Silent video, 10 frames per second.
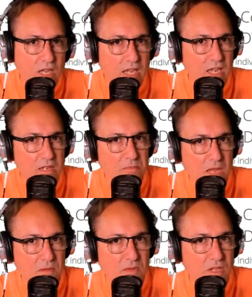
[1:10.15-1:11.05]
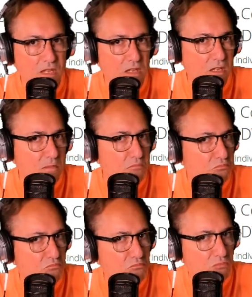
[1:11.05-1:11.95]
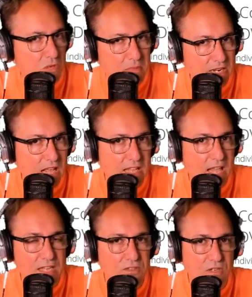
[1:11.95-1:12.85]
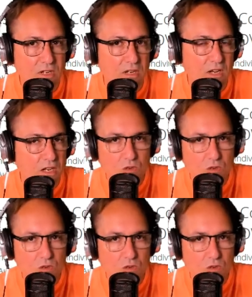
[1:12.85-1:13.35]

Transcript: and maybe somebody else has a,